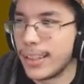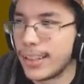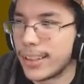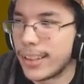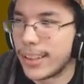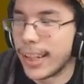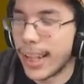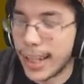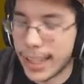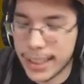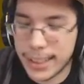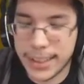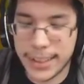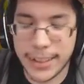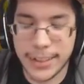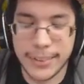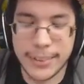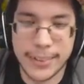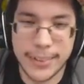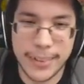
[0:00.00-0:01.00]
Thank
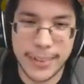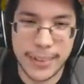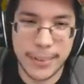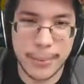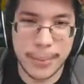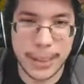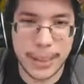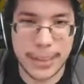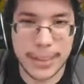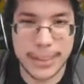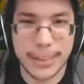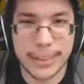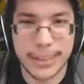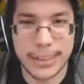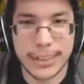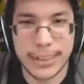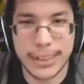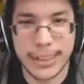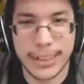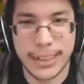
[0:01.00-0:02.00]
you. Oh my goodness.
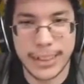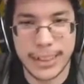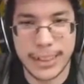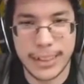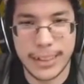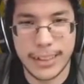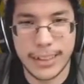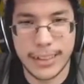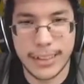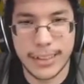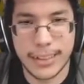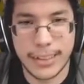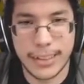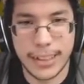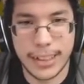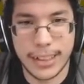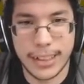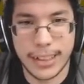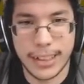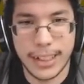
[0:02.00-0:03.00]
All right. All right.
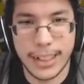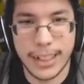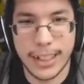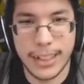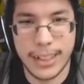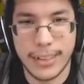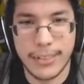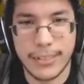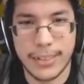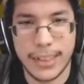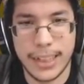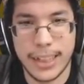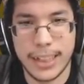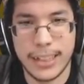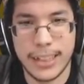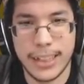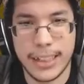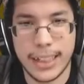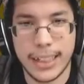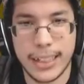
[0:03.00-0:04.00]
Now
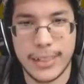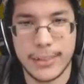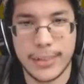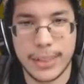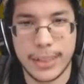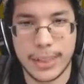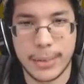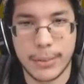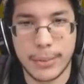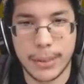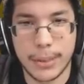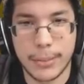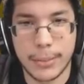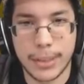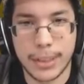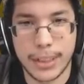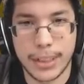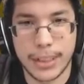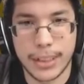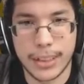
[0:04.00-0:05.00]
we can level up
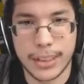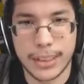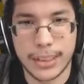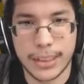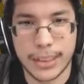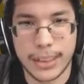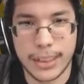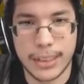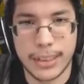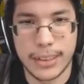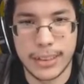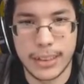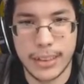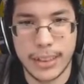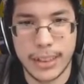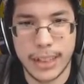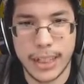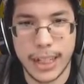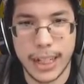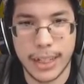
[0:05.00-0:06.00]
Madonna easily.
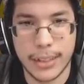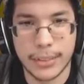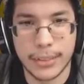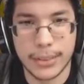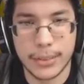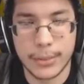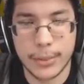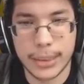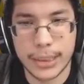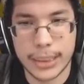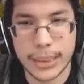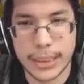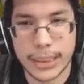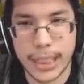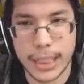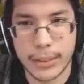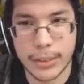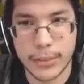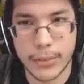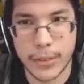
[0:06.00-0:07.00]
House. What's this
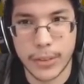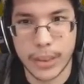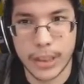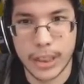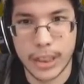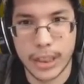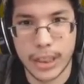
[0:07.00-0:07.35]
house for?